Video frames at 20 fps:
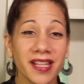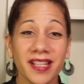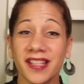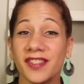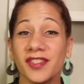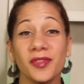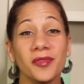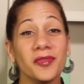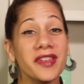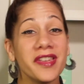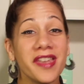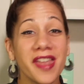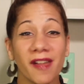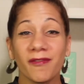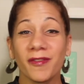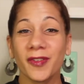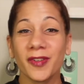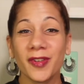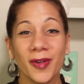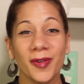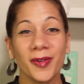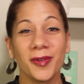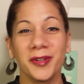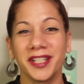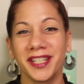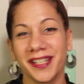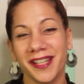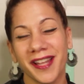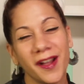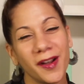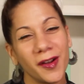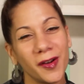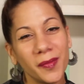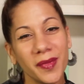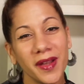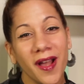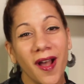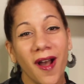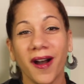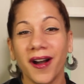because you never know who it can
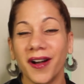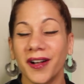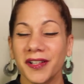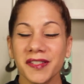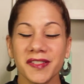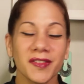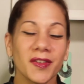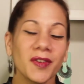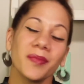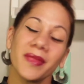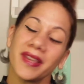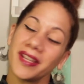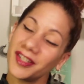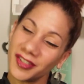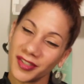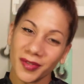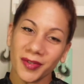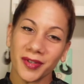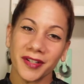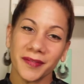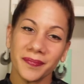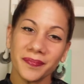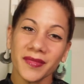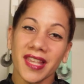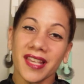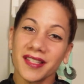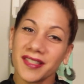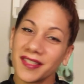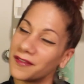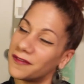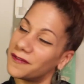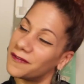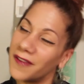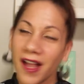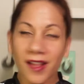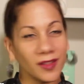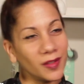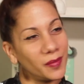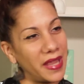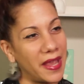help. Also, make sure to
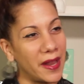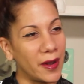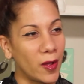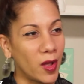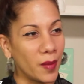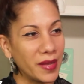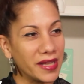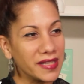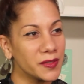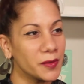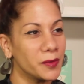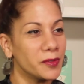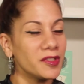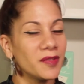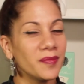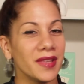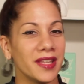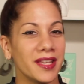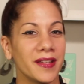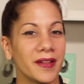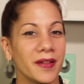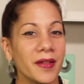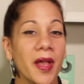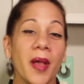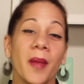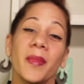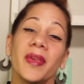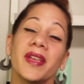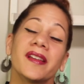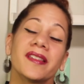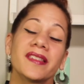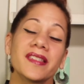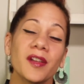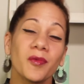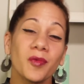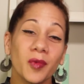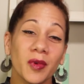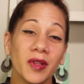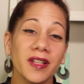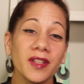follow me on all my social media because I
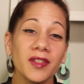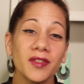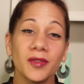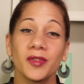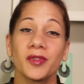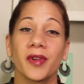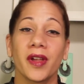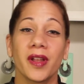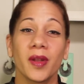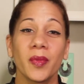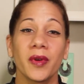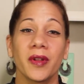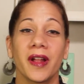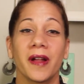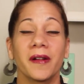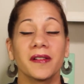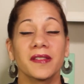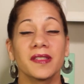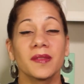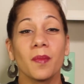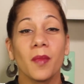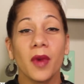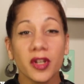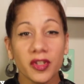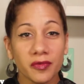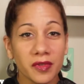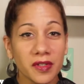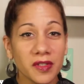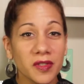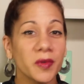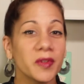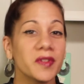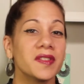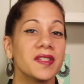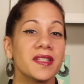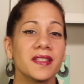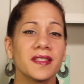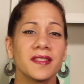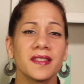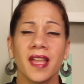really do try to put out as much
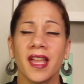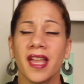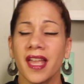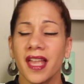resources,